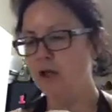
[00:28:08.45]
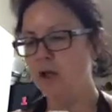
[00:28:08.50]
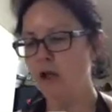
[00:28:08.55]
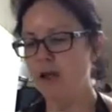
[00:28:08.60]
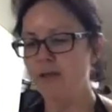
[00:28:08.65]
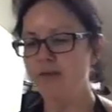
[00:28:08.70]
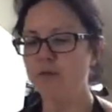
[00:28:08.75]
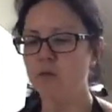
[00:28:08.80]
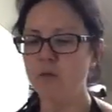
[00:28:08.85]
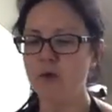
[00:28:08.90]

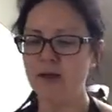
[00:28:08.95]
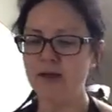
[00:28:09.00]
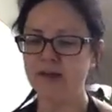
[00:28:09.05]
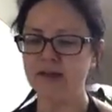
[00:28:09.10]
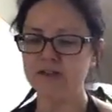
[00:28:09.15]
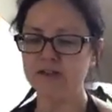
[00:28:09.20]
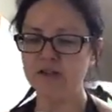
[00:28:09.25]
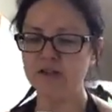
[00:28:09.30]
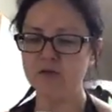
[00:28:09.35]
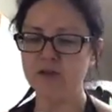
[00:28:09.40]

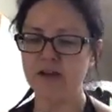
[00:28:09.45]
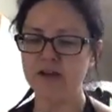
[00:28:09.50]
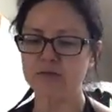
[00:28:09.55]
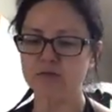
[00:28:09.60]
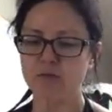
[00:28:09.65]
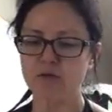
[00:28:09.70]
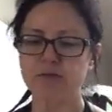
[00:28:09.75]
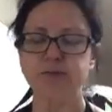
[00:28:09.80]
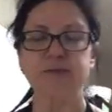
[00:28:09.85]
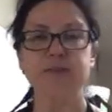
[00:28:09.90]
Otherwise, you guys
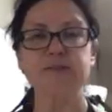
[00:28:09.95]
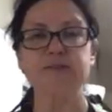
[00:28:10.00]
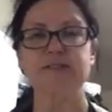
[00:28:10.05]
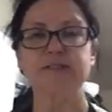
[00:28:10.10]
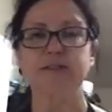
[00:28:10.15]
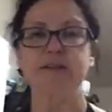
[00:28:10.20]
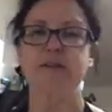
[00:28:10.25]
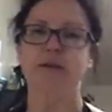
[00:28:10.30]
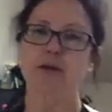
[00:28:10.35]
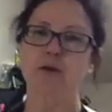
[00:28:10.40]
would have been
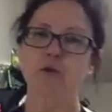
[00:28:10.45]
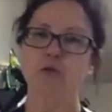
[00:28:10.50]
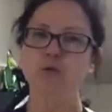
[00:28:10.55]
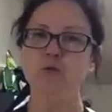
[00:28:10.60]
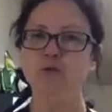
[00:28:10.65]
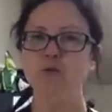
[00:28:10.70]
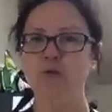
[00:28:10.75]
sitting here